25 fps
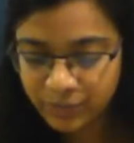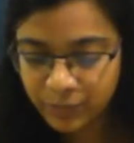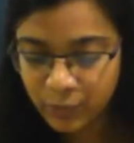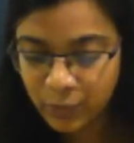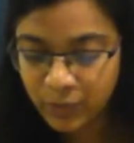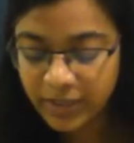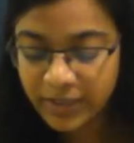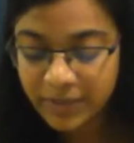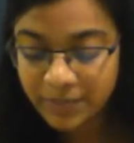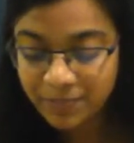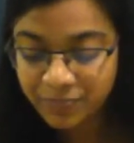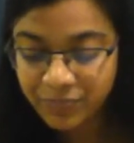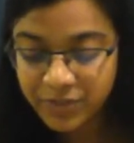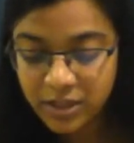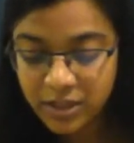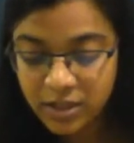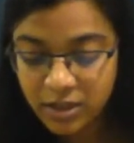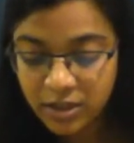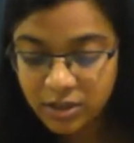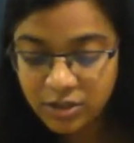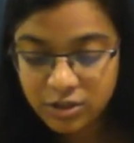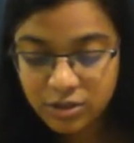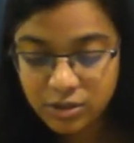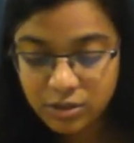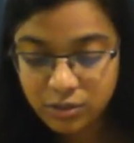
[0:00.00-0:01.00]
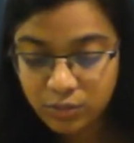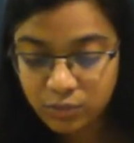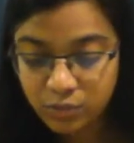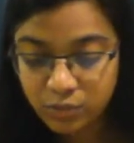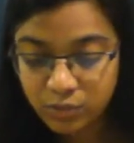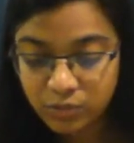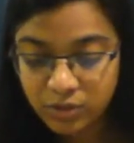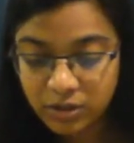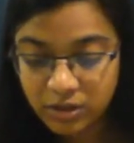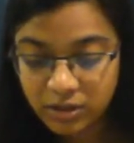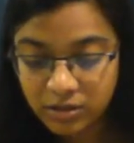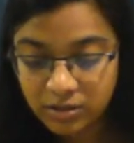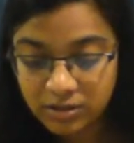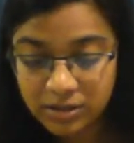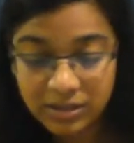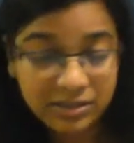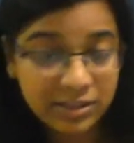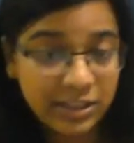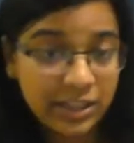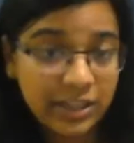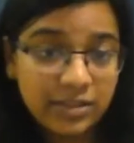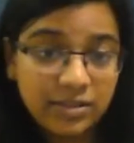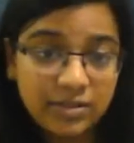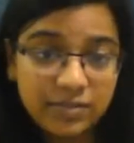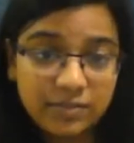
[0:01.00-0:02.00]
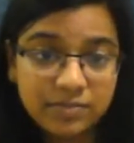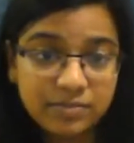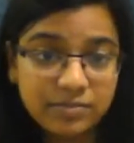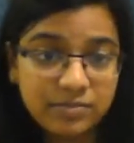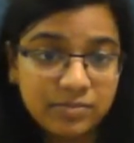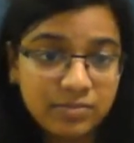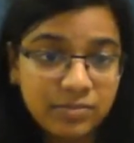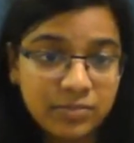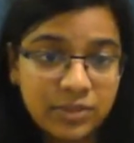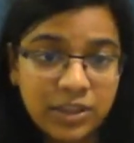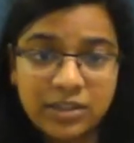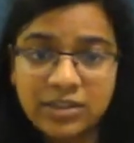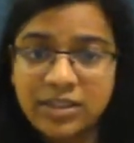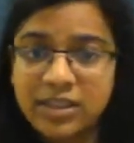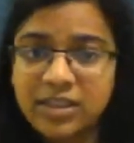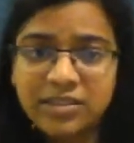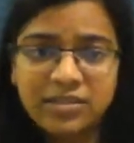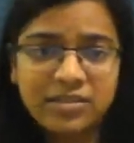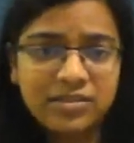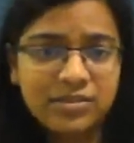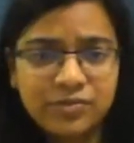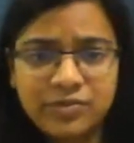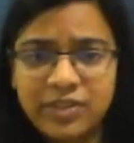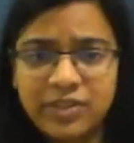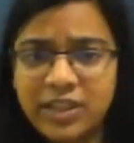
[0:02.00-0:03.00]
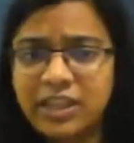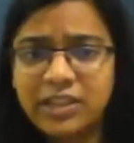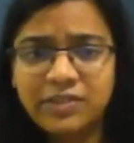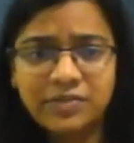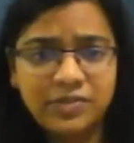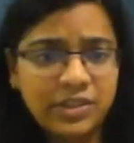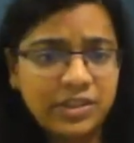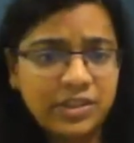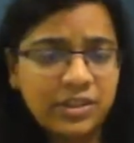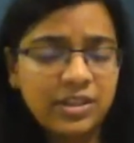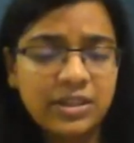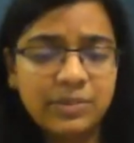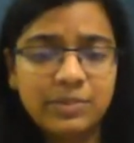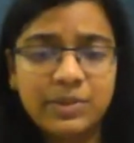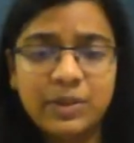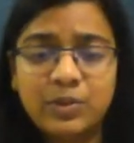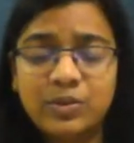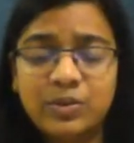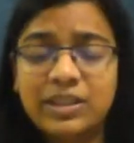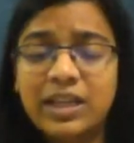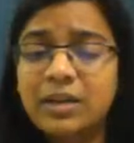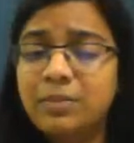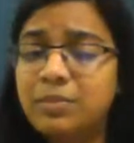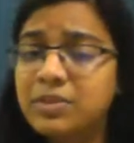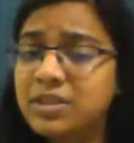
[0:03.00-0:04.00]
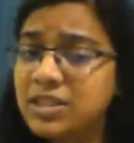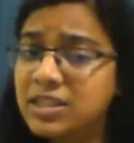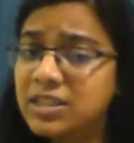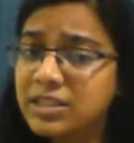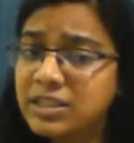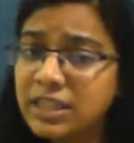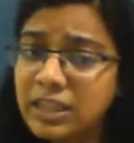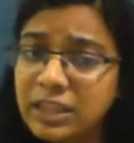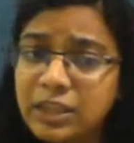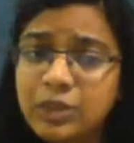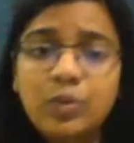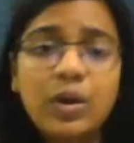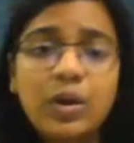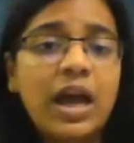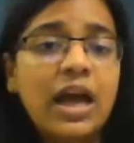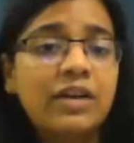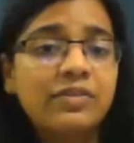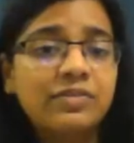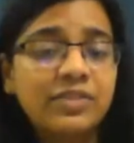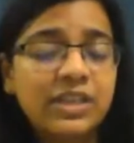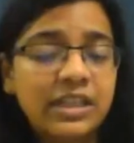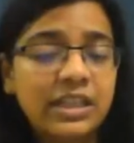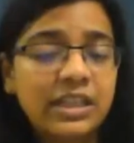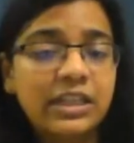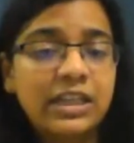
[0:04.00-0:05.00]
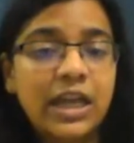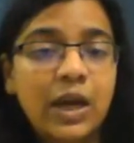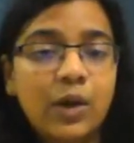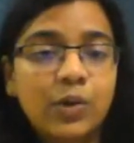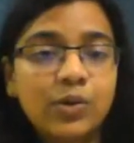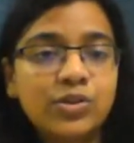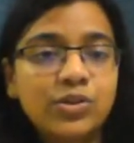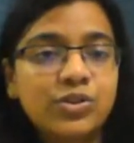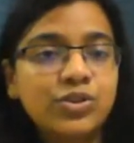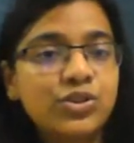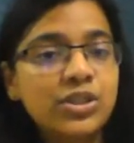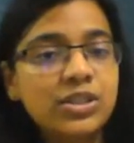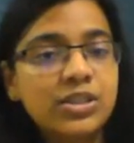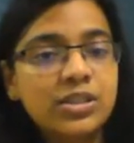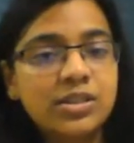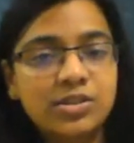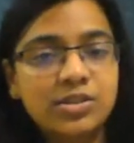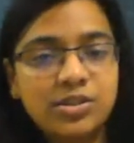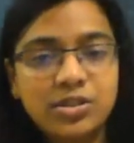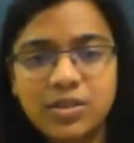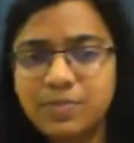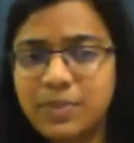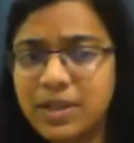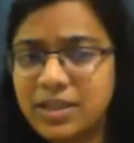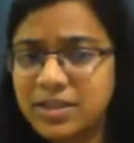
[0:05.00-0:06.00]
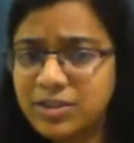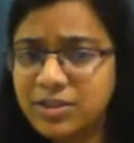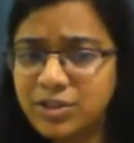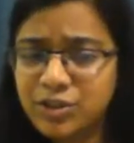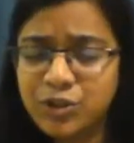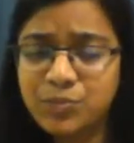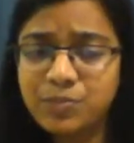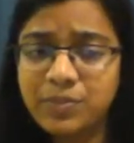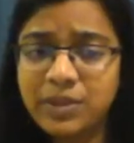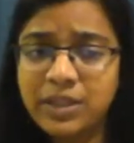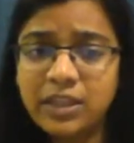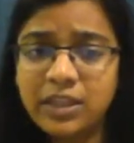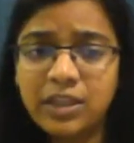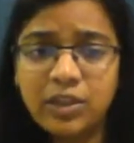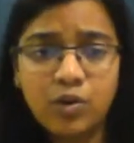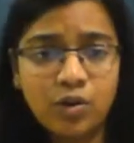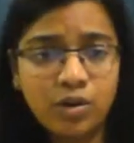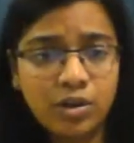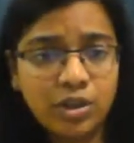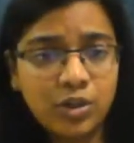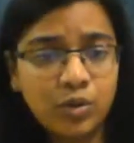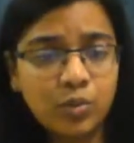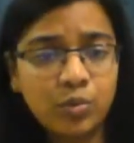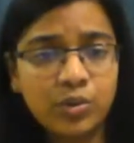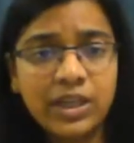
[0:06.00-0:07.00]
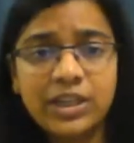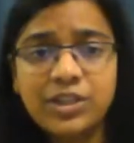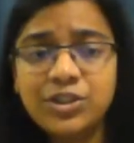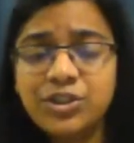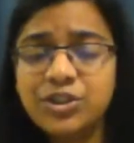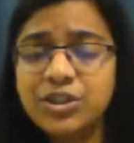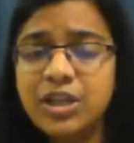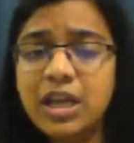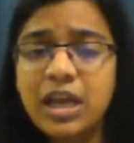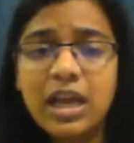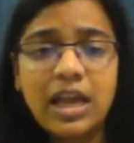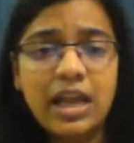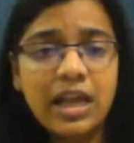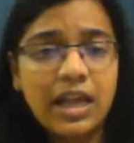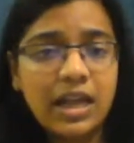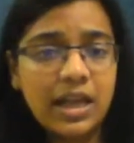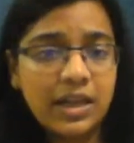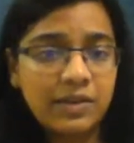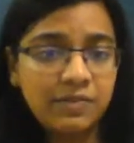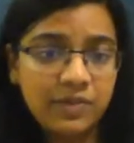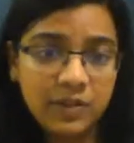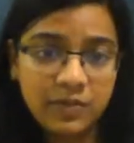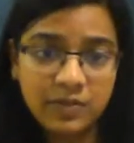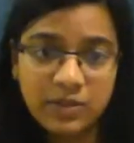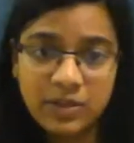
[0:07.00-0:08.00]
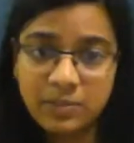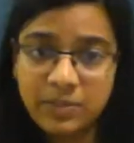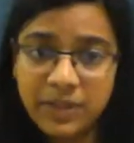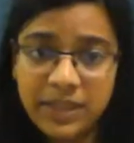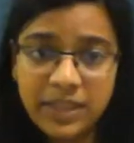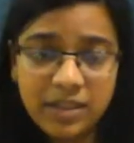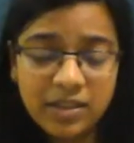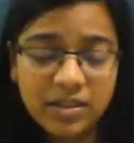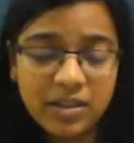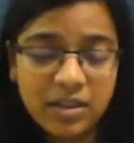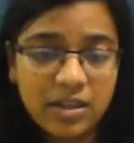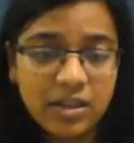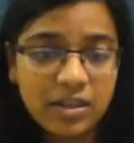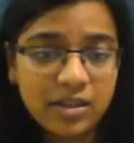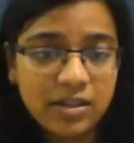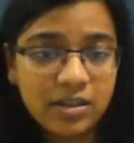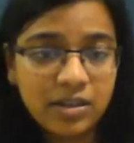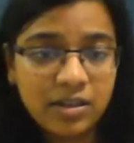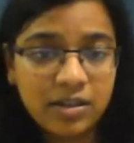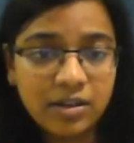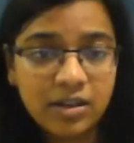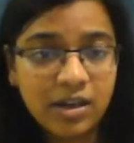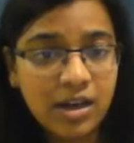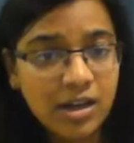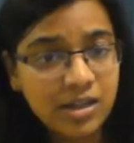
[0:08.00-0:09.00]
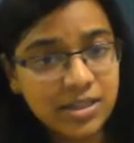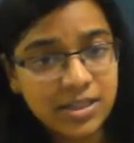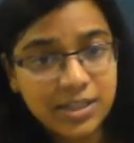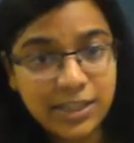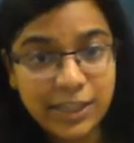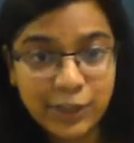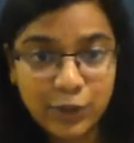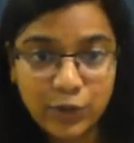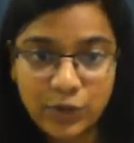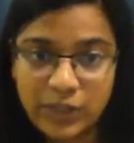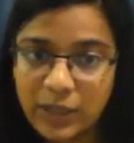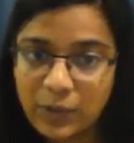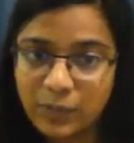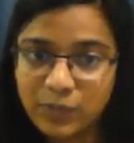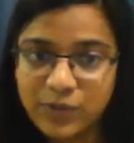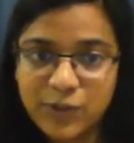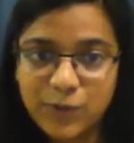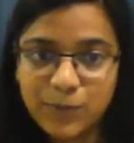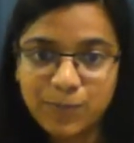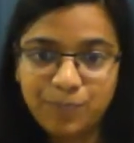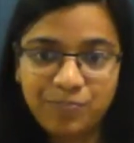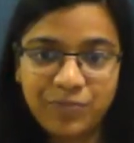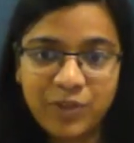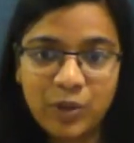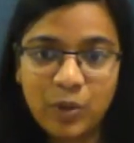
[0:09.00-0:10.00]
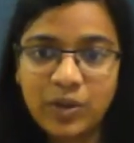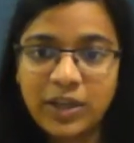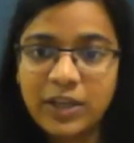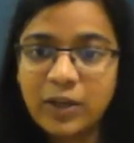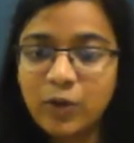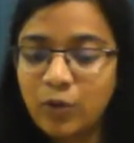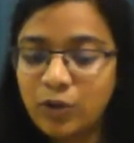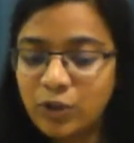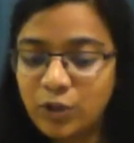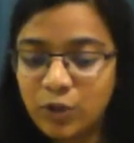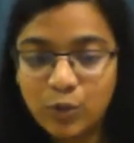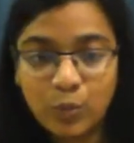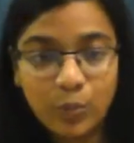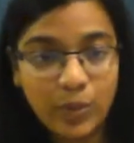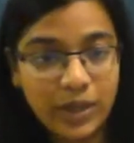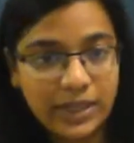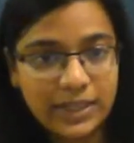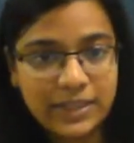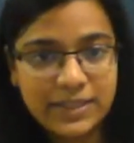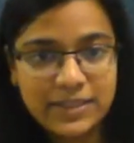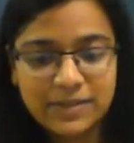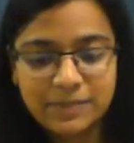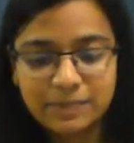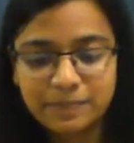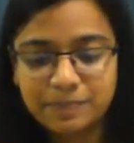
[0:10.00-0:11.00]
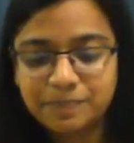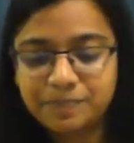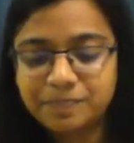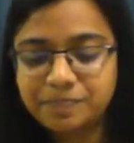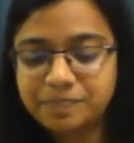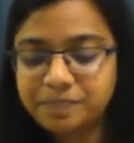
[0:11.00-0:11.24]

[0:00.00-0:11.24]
Okay, so nothing very difficult about that. But still, you have any doubts, just message me or Yogesh, and we will be answering the doubts. Okay, all your queries.